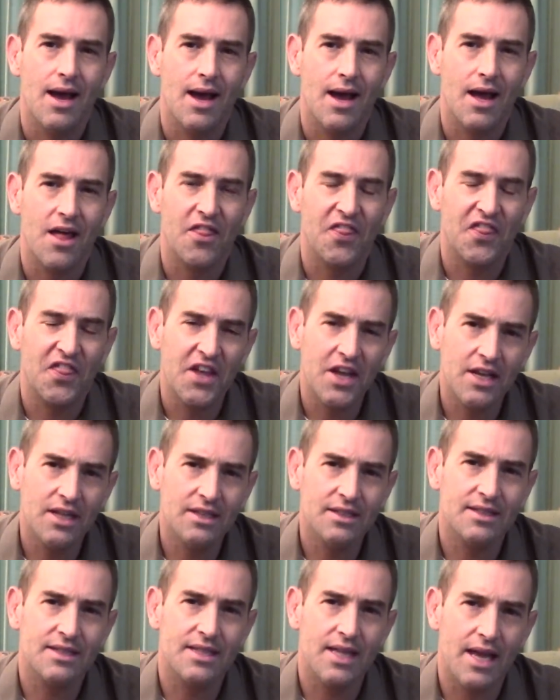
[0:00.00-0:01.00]

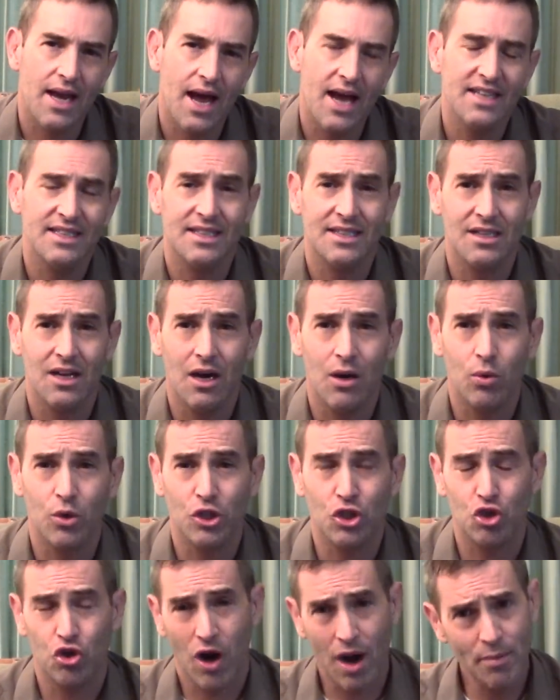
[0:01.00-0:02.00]
Things that I saw were
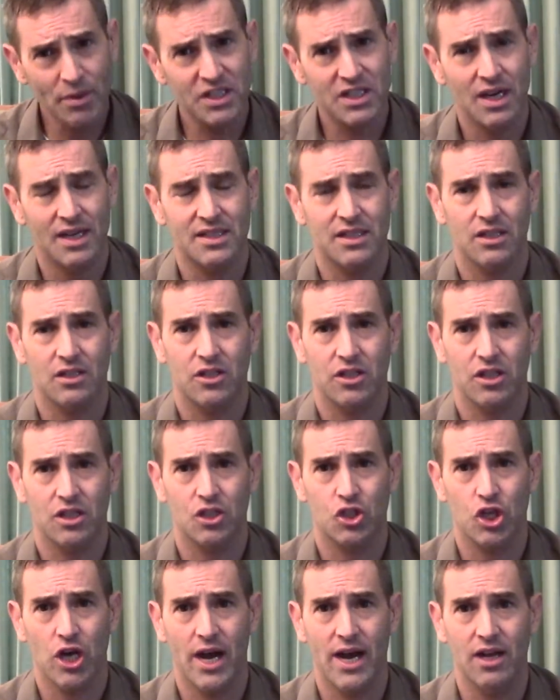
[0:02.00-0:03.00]
traumatizing to the
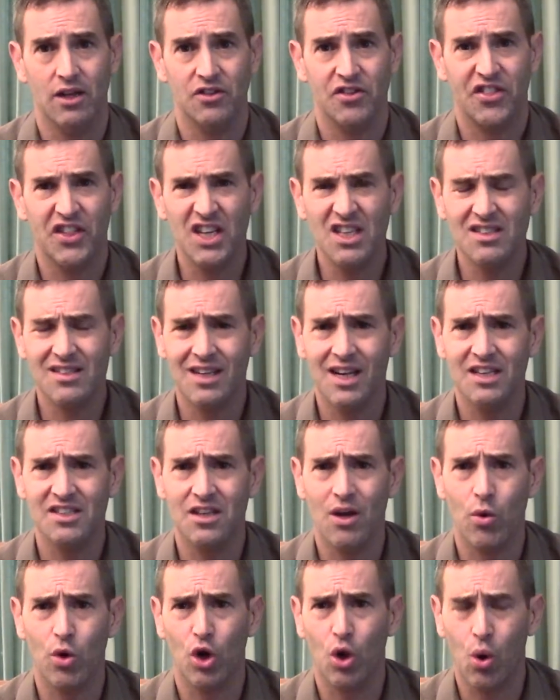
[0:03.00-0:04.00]
child. Things that I
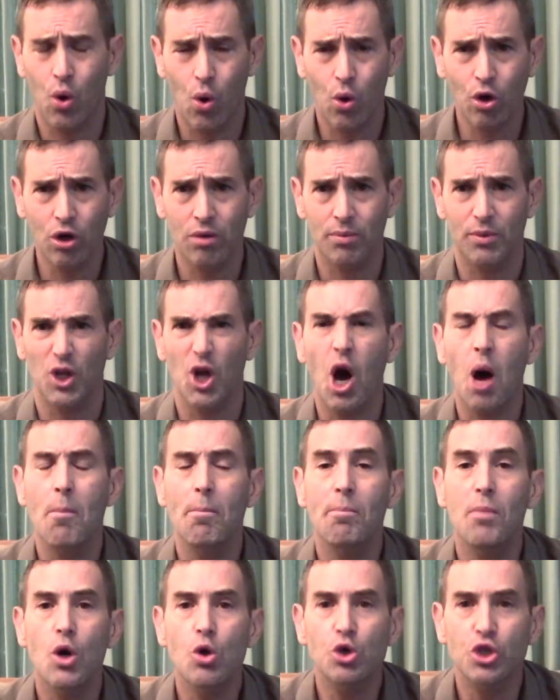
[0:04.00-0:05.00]
saw were horrible
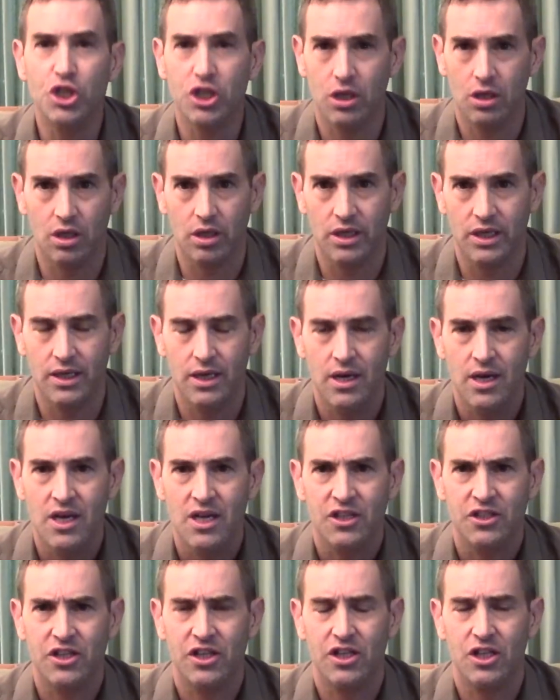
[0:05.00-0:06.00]
emotionally
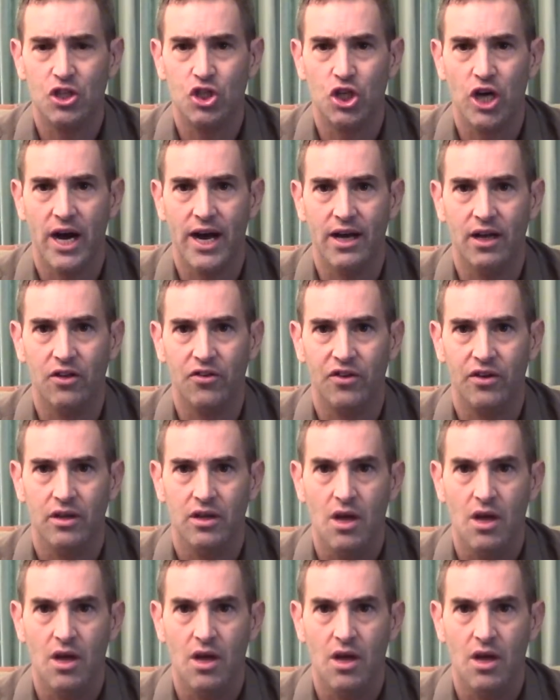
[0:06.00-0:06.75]
to the child.